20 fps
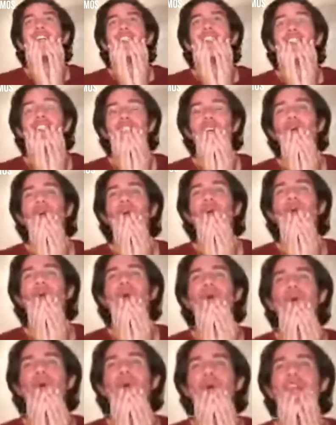So
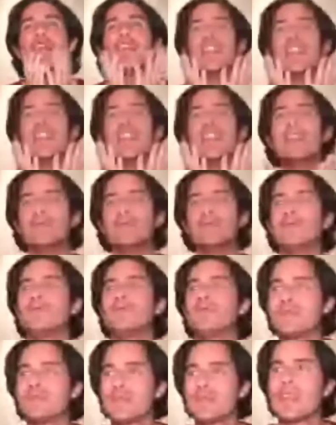we
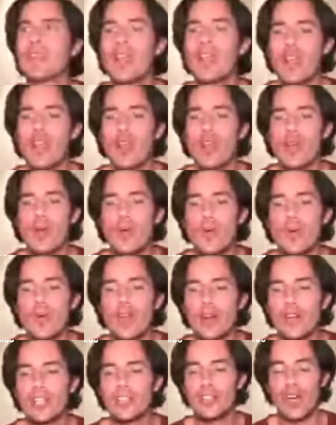
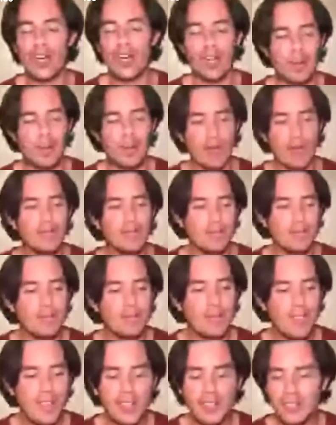are going to talk about
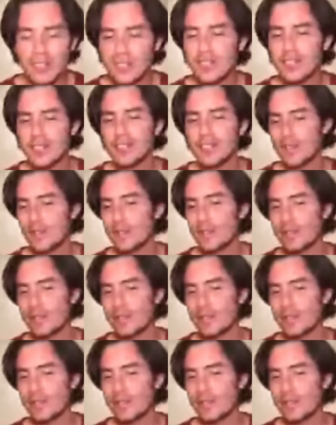this